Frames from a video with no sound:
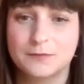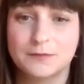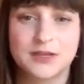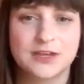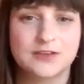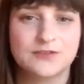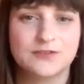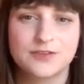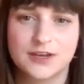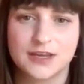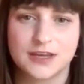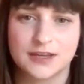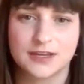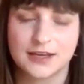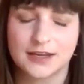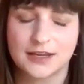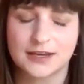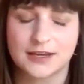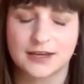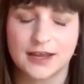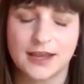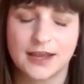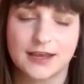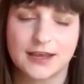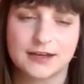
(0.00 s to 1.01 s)

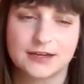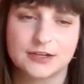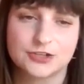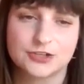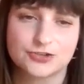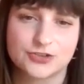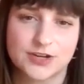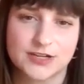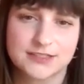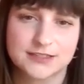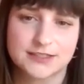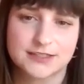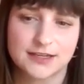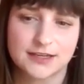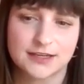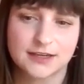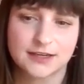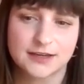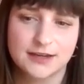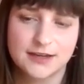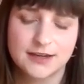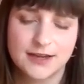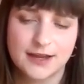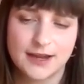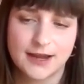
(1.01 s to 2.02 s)
pivoting and
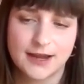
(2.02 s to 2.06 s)
addressing